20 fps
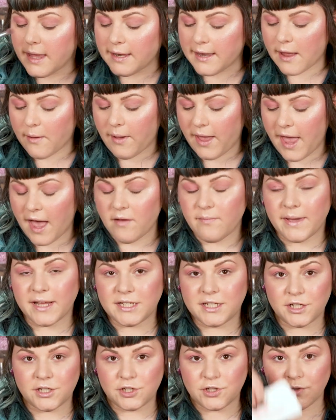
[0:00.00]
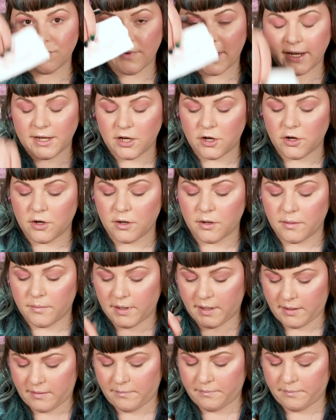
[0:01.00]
Now I have my tissue right here